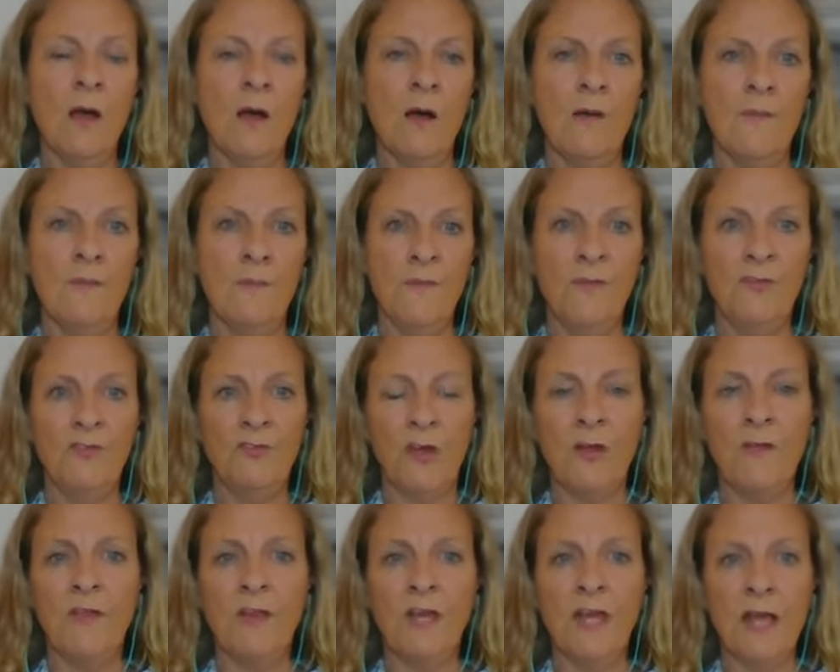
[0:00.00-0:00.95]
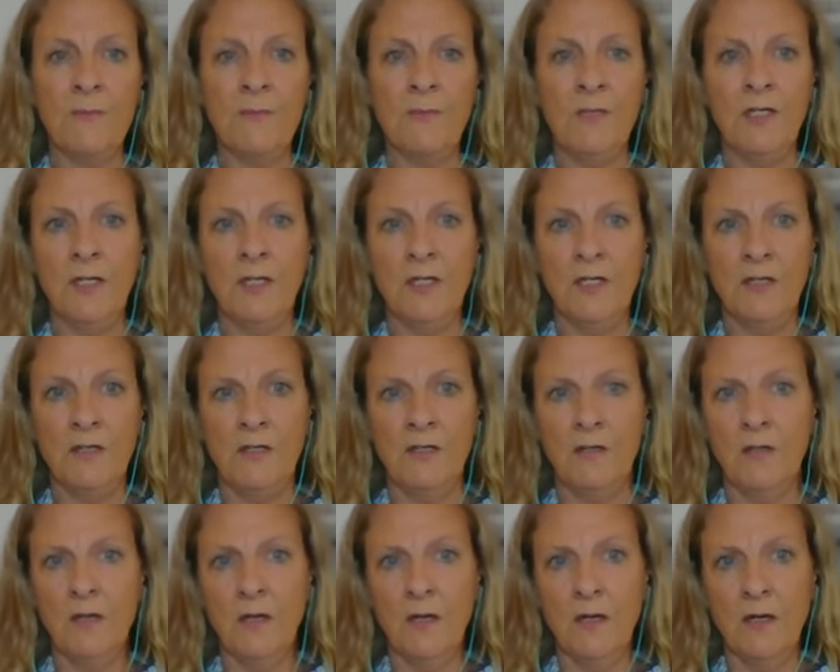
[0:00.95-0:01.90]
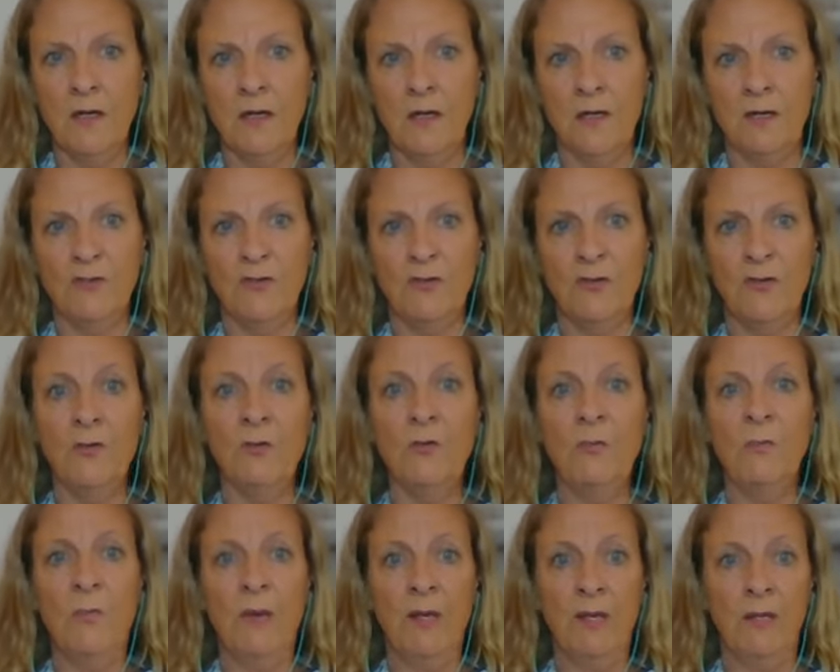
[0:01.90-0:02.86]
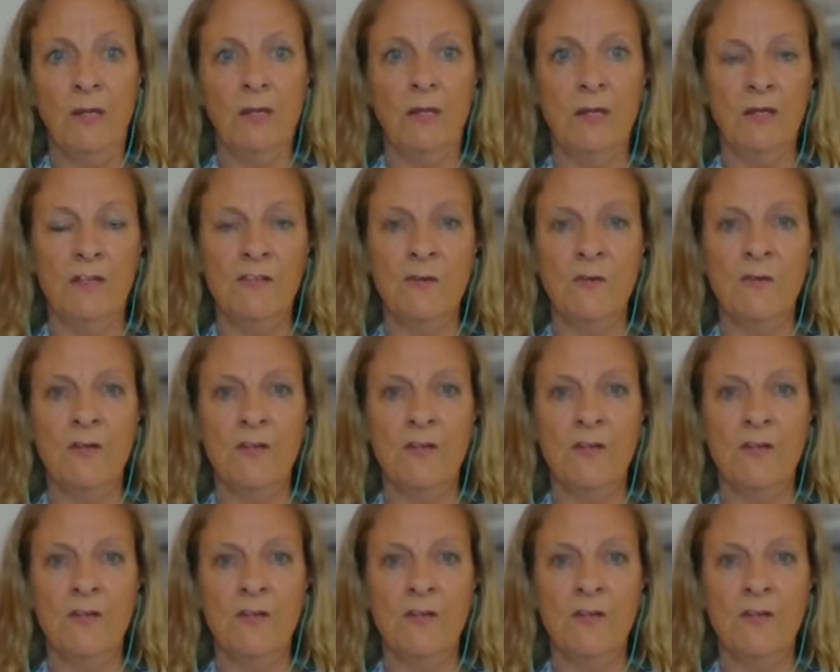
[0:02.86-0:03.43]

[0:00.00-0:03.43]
So the Captagon 2 bill is